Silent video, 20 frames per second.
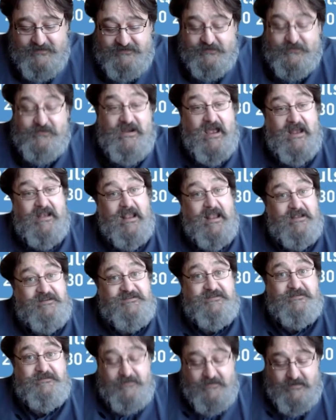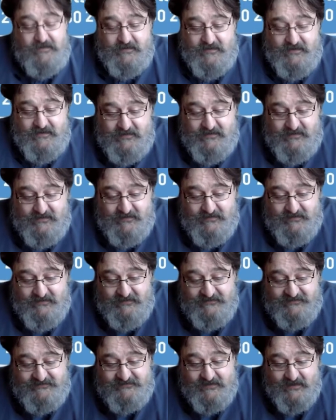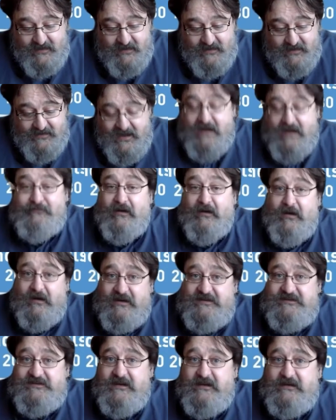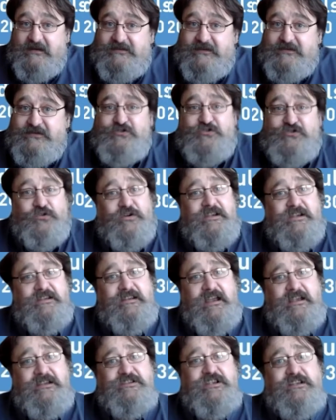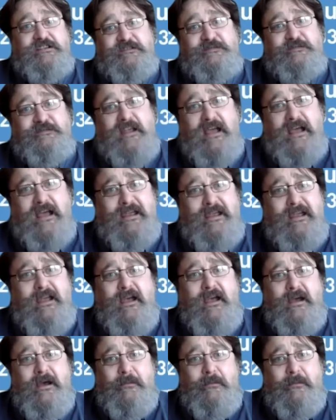So Jan Lassen is a naval architect and joined HSVA